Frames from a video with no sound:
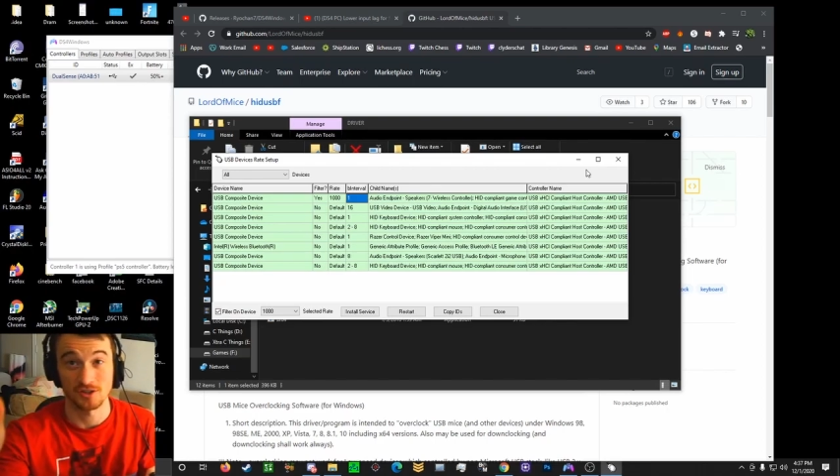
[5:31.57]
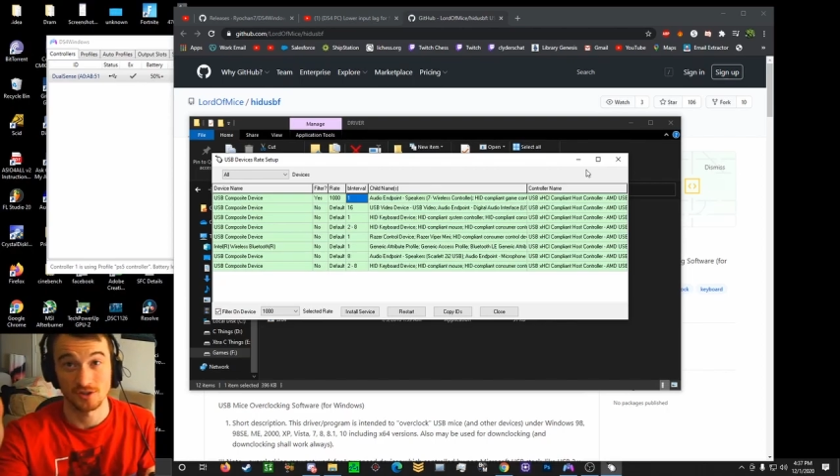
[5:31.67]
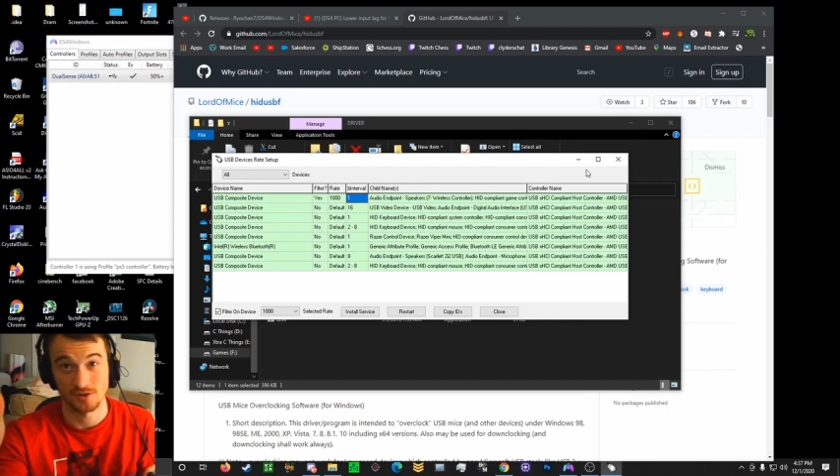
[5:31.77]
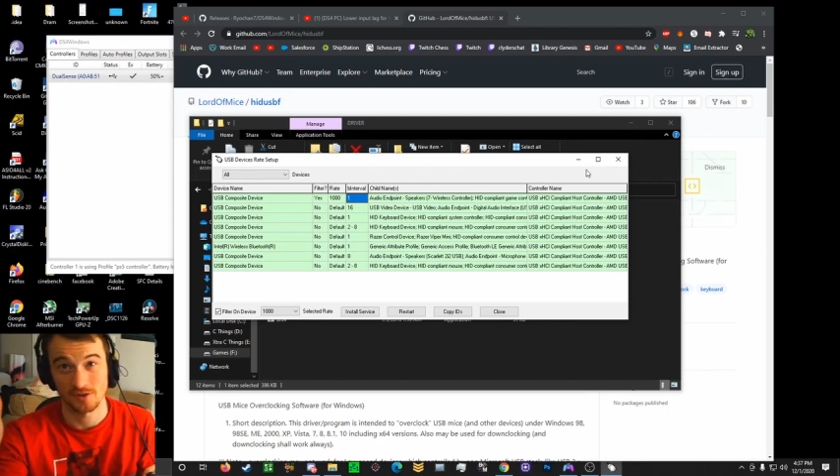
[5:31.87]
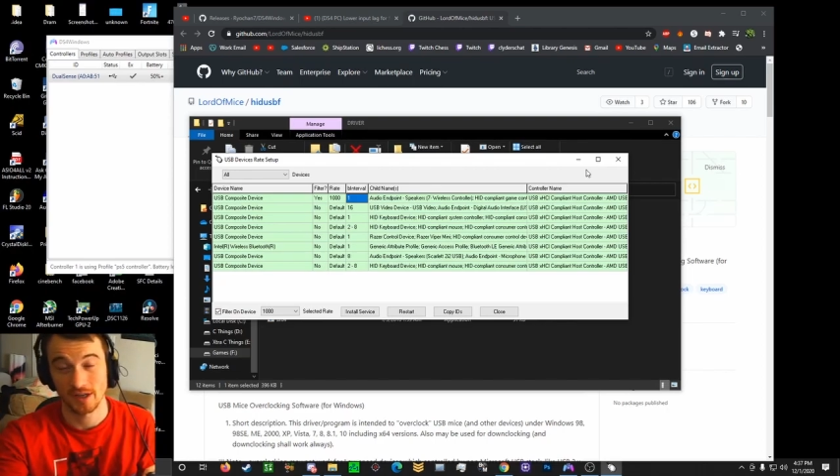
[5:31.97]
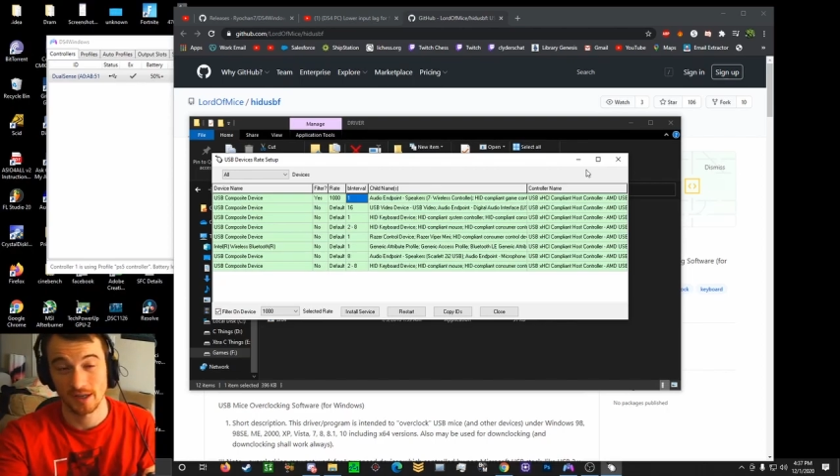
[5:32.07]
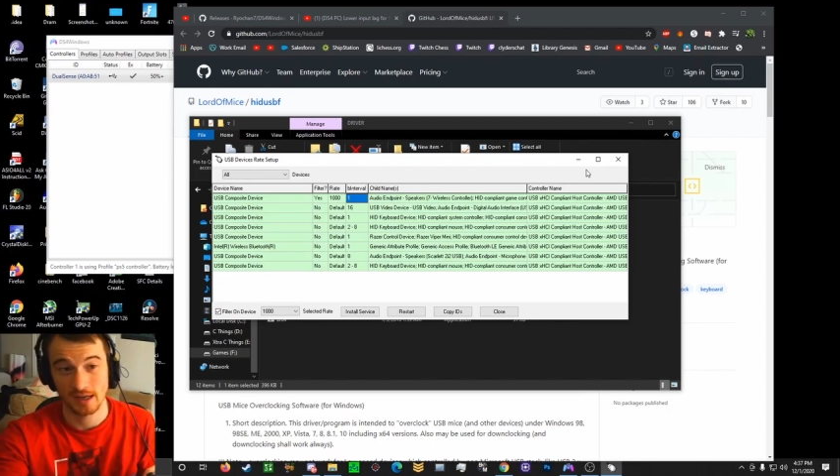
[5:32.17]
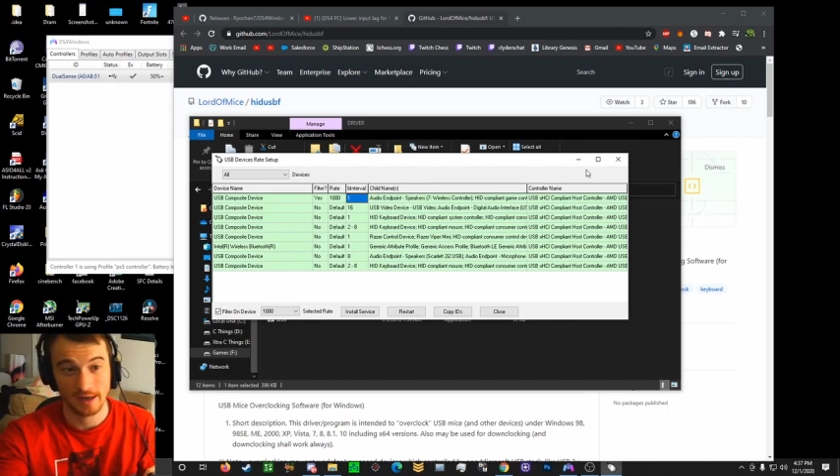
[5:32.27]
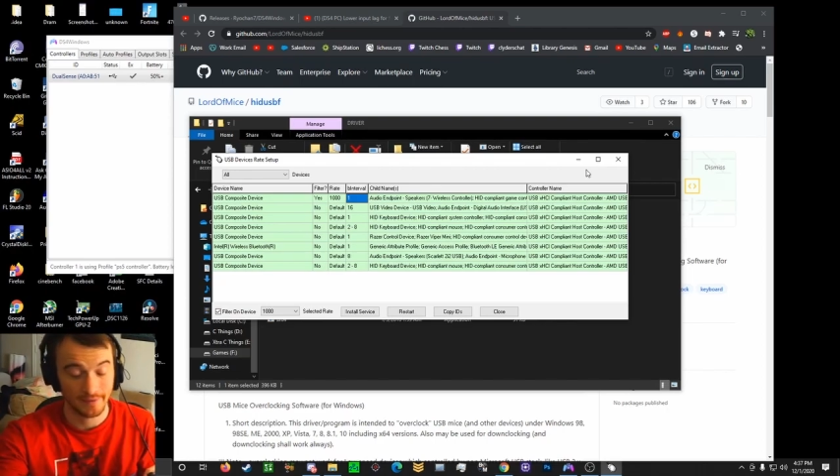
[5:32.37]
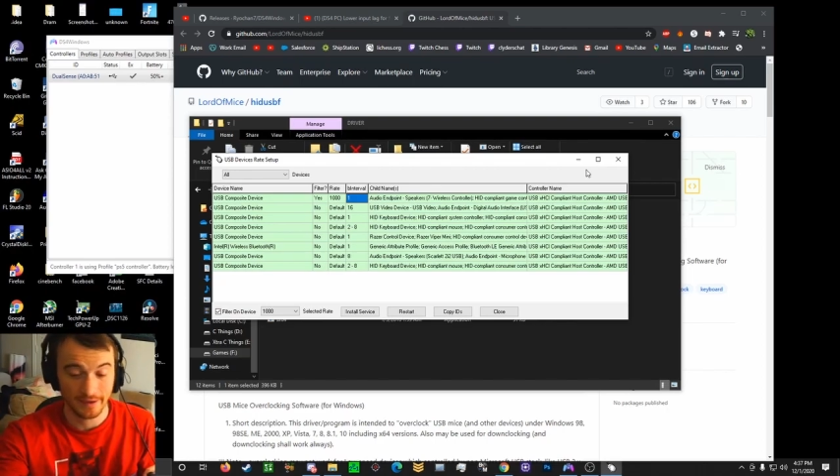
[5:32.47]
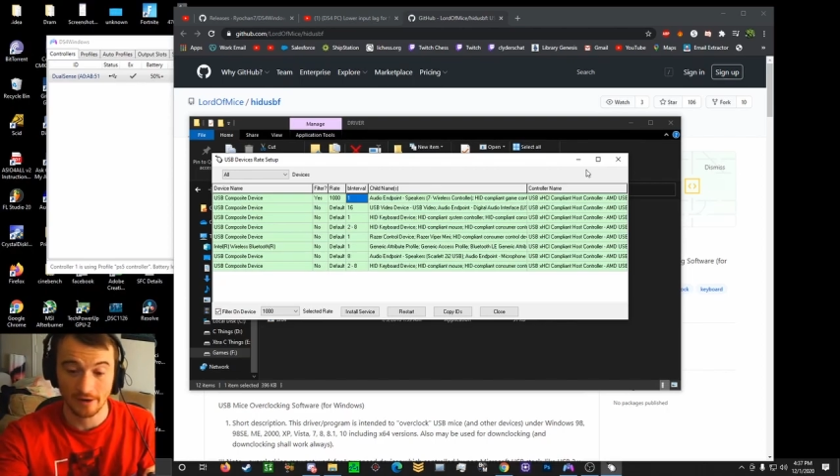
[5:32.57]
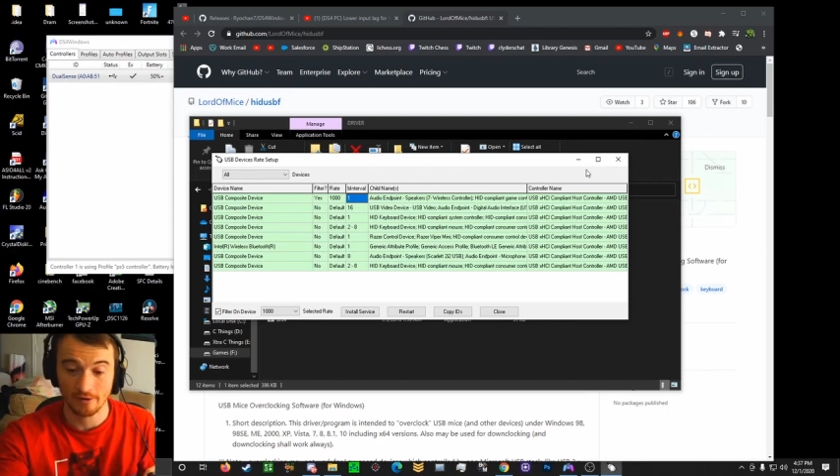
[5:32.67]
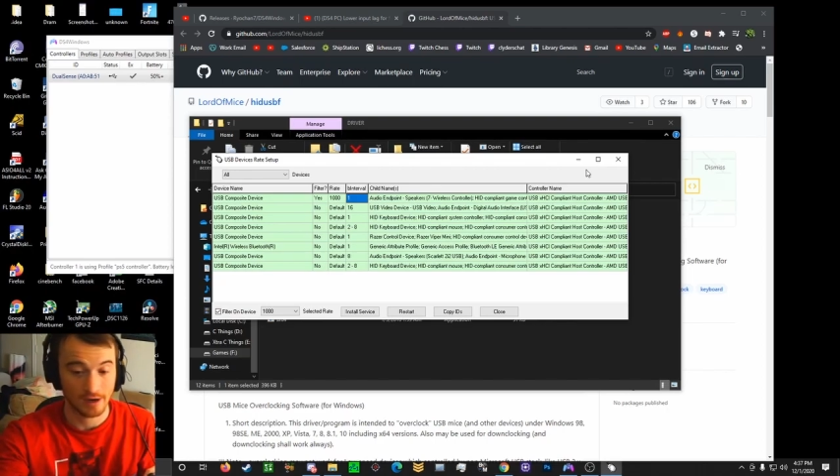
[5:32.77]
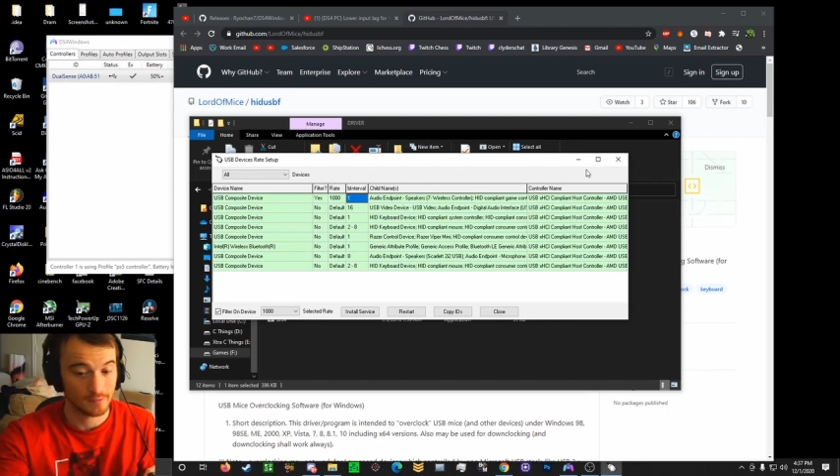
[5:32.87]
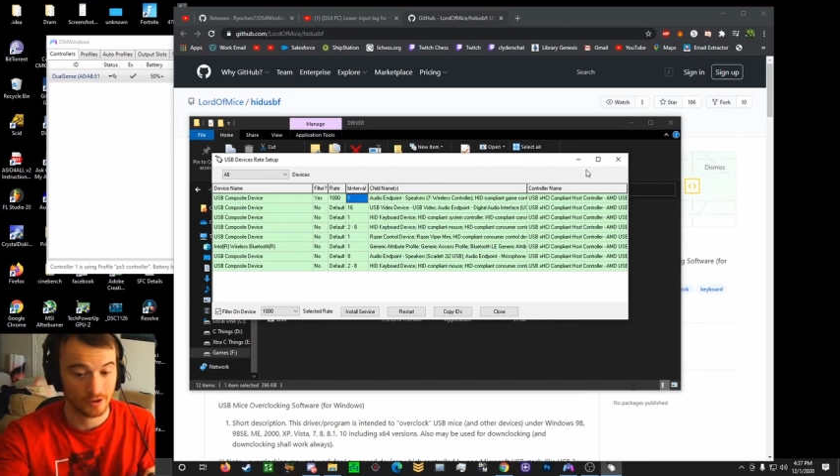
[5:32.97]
okay? Now, I'm no